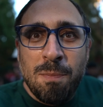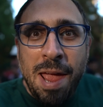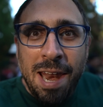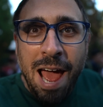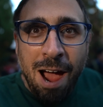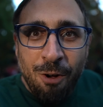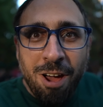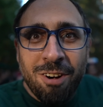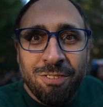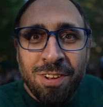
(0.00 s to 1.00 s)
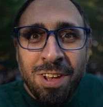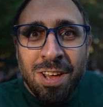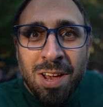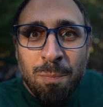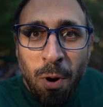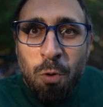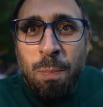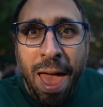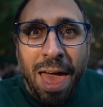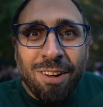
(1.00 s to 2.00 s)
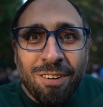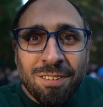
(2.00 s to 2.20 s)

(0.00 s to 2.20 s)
are made out of boat paddles.